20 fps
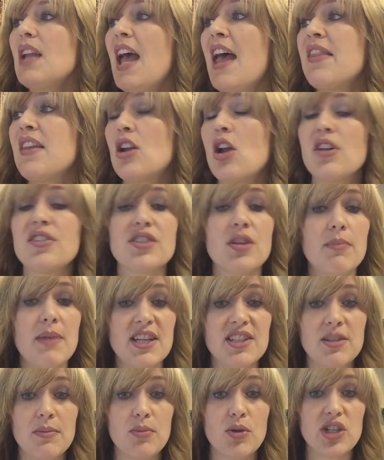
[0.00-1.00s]
And then also
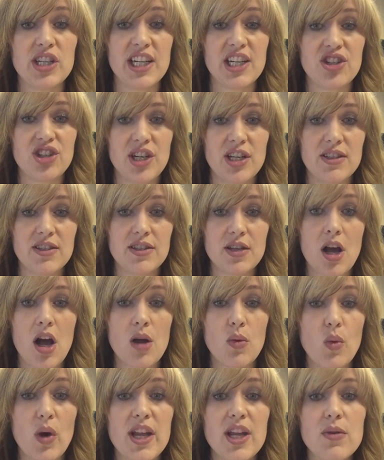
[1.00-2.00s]
make some predictions
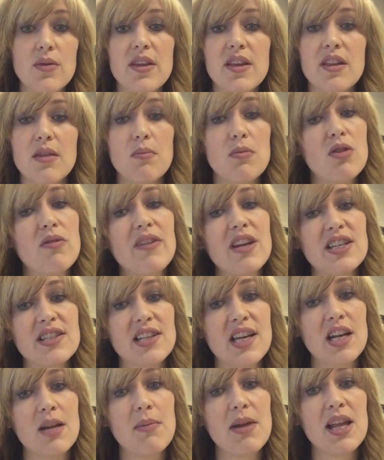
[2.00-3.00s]
on what you think the movie
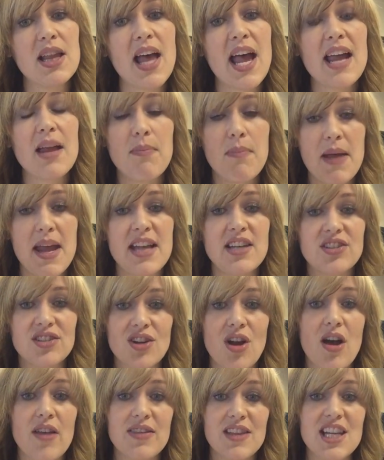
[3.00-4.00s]
is going to be like
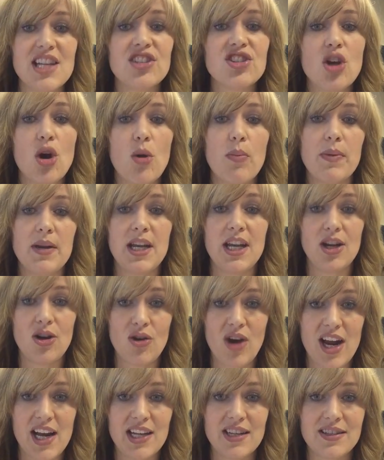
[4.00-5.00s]
based on these opening
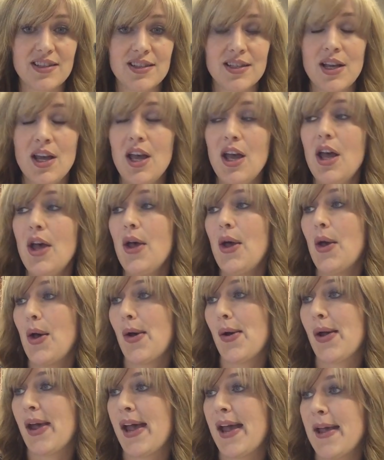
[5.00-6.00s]
credits,
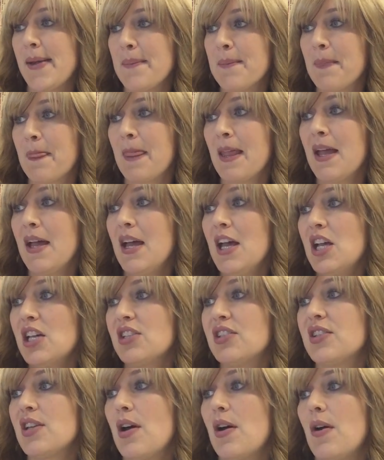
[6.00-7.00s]
okay?
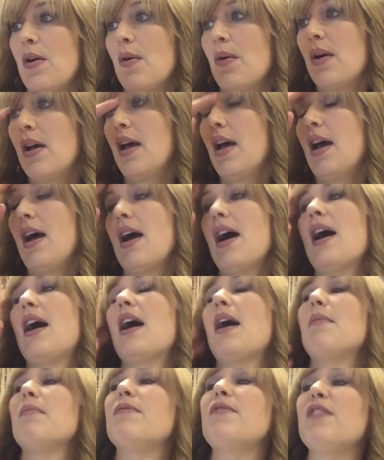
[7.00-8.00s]
So
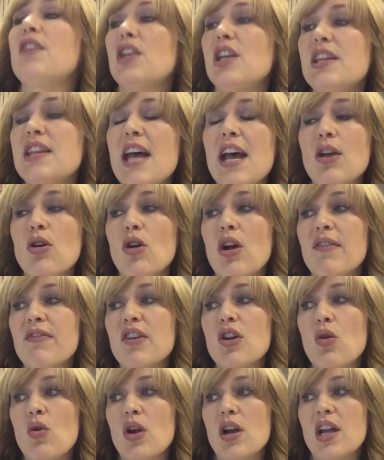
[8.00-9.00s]
fill in that
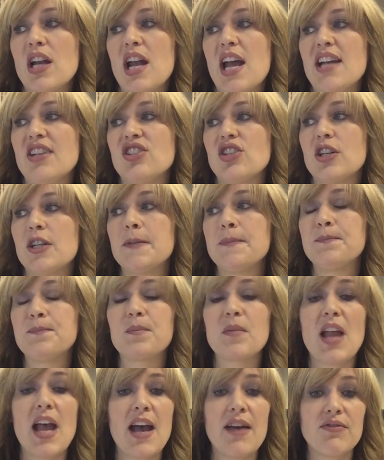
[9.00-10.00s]
graphic organizer
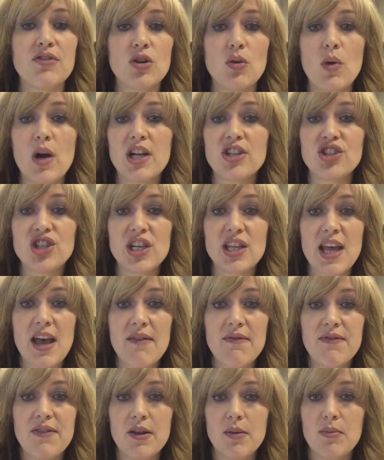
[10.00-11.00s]
after watching
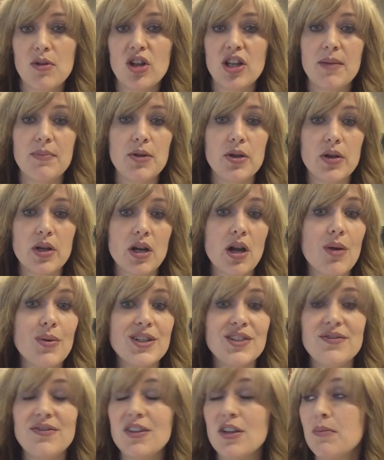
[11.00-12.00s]
that film clip. You can
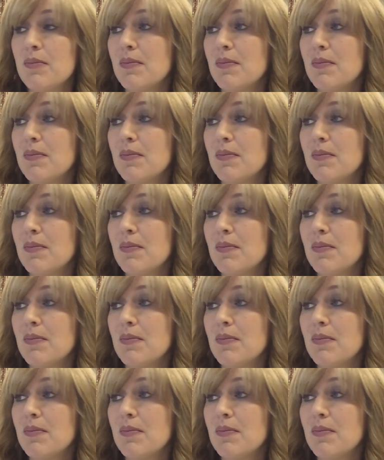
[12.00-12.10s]
always